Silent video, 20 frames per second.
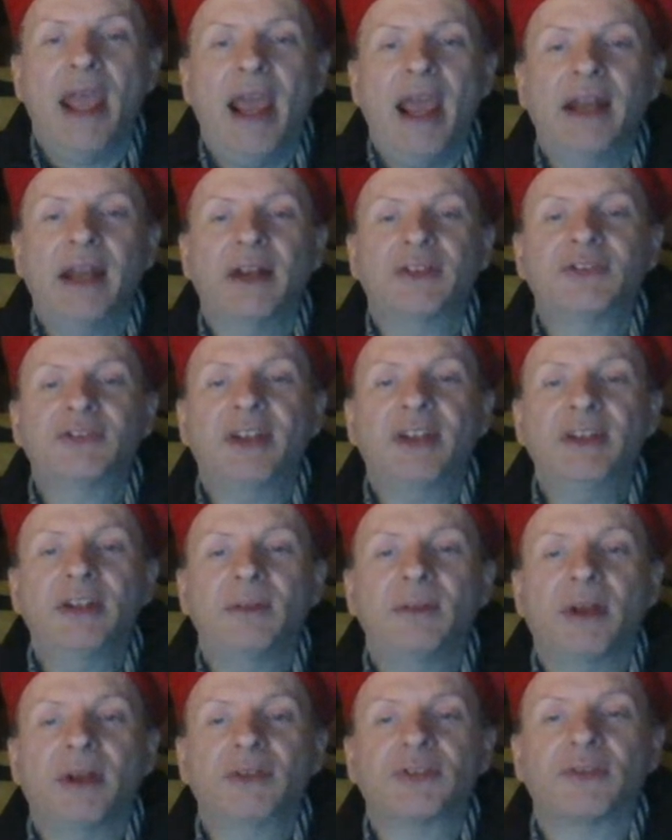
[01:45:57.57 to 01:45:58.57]
An
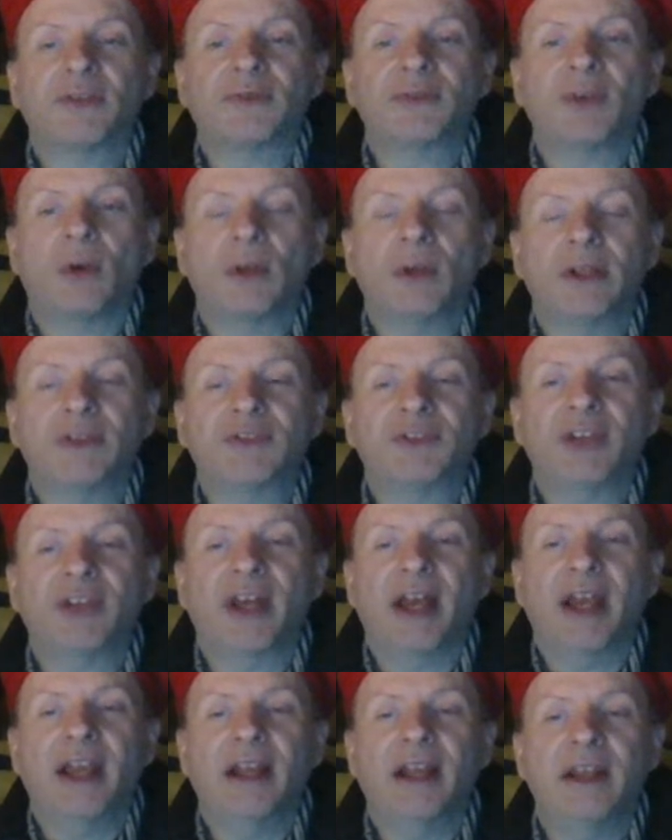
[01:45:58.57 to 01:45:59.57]
extended mix of Soul
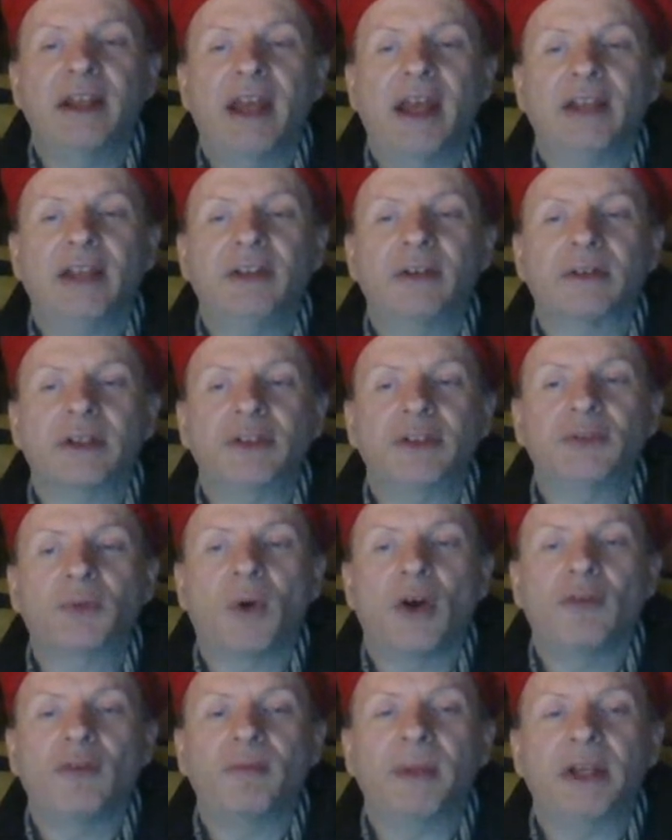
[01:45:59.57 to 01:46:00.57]
Inside at nearly
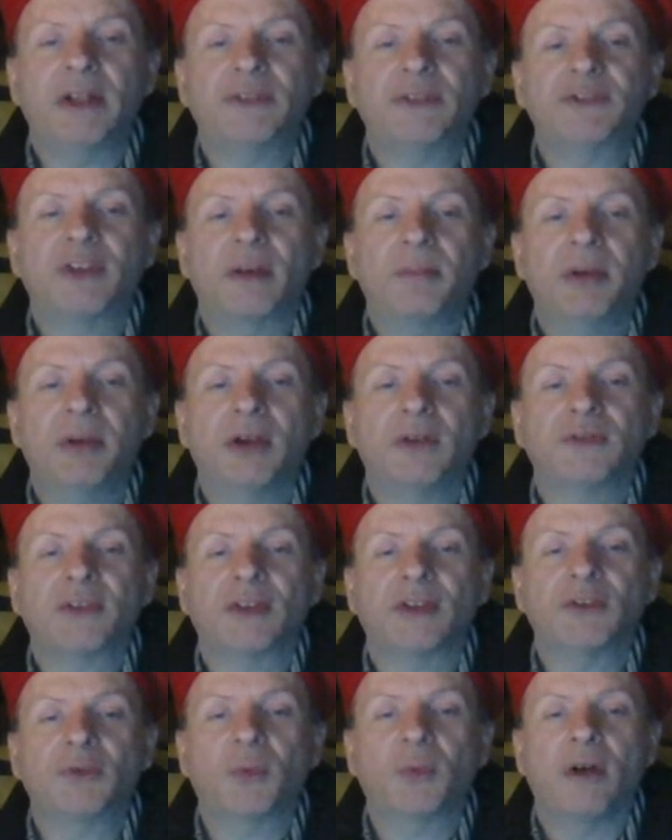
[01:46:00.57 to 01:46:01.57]
12 minutes appears
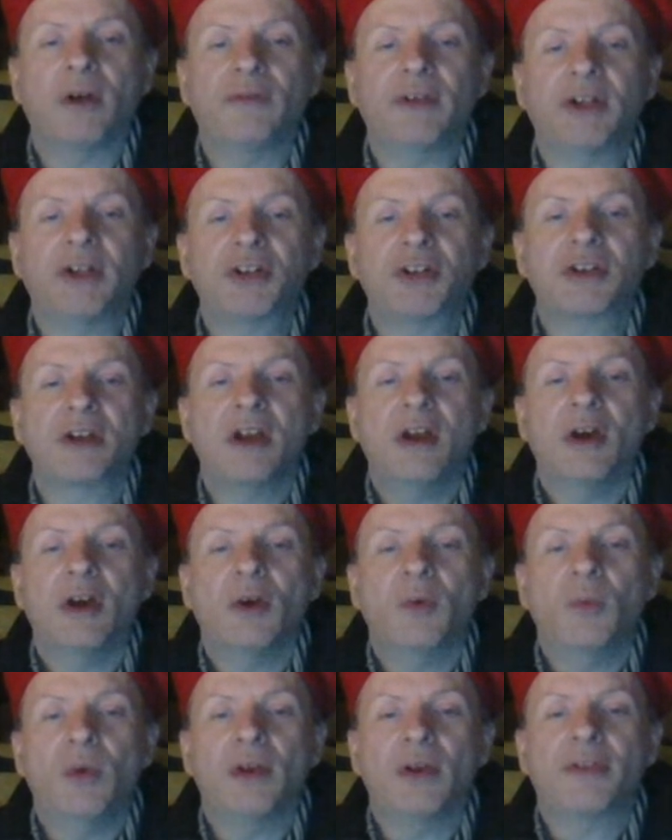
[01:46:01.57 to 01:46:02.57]
on 12-inch
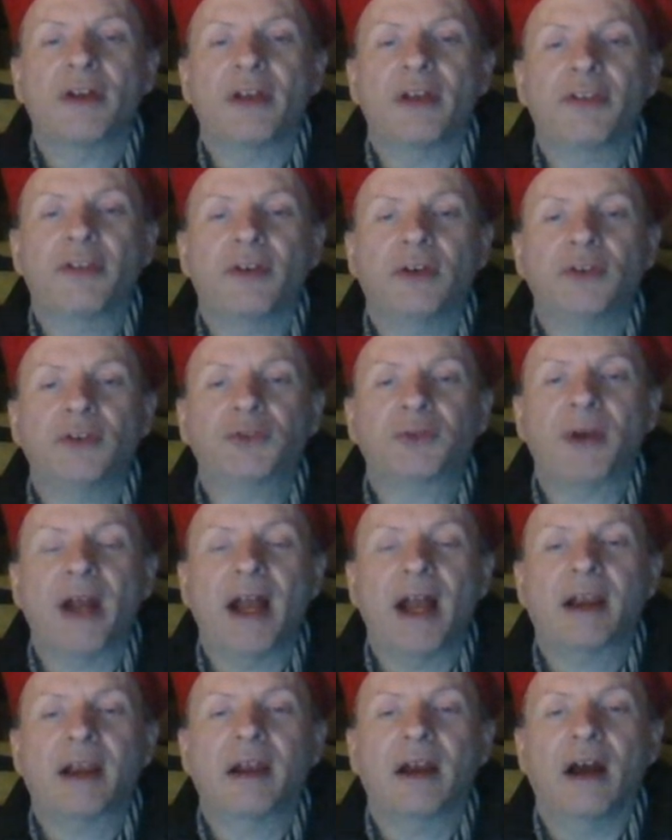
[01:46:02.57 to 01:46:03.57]
with a third
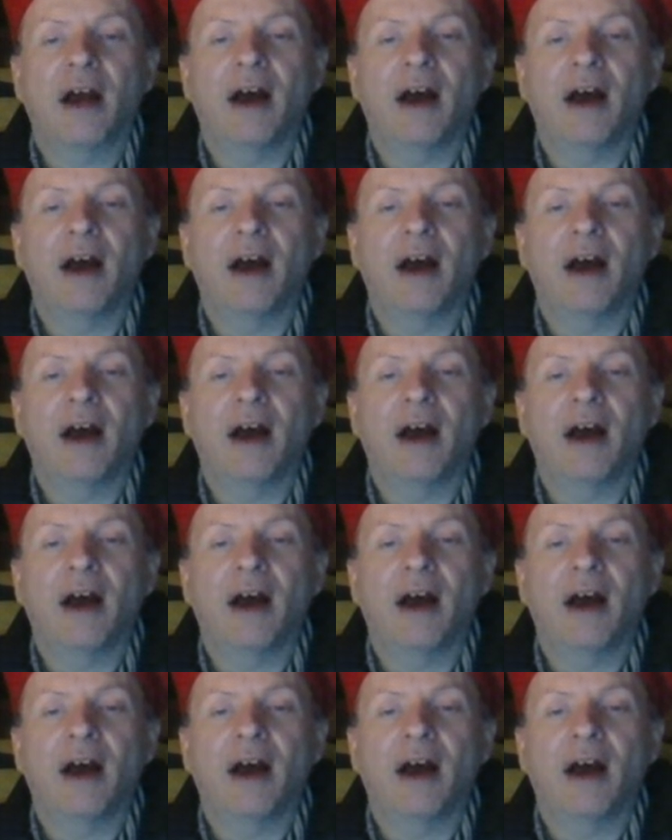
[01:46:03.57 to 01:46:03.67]
track,